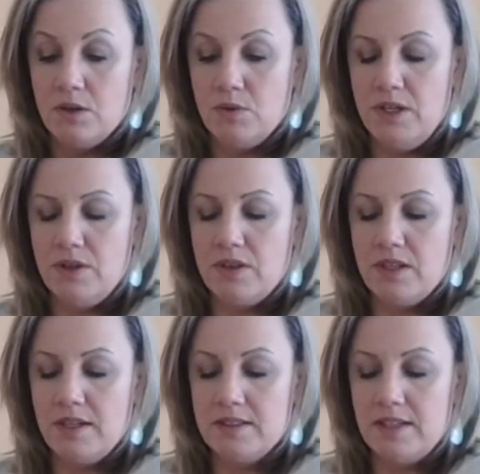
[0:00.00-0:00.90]
What do you
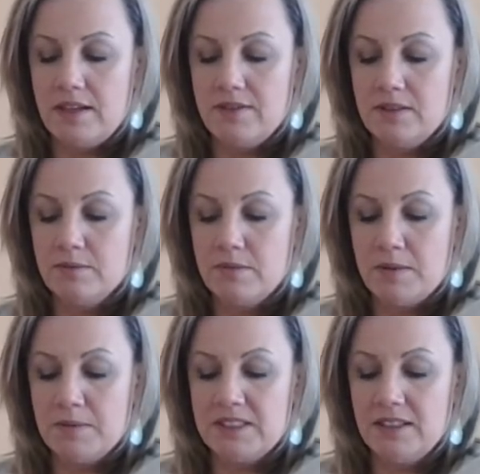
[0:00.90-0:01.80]
think, David?
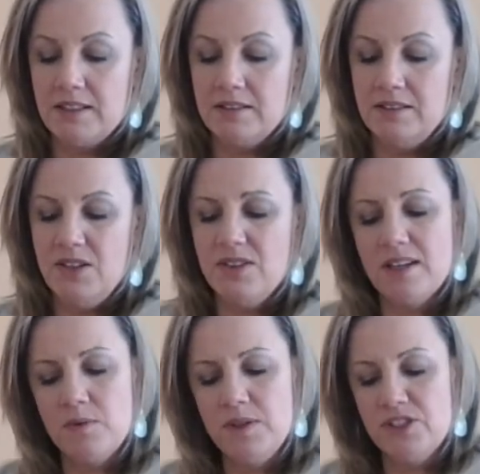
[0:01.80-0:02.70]
Mom said. You
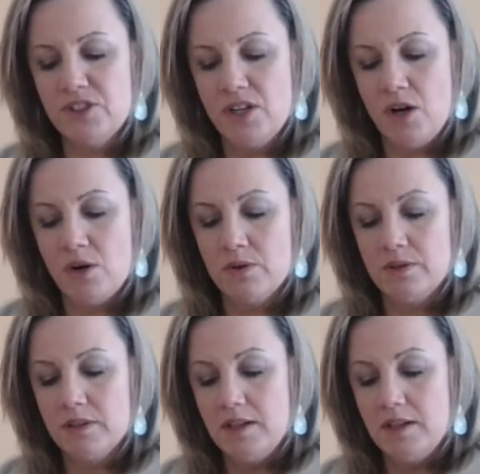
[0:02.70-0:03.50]
think we should go?